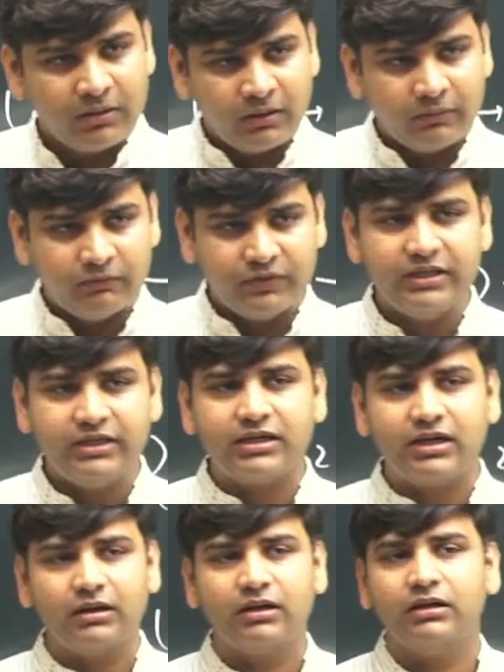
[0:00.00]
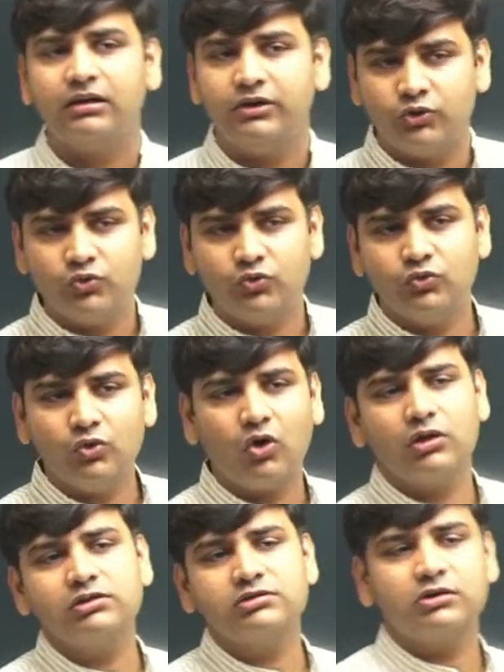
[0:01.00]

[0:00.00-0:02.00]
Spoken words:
We do all sort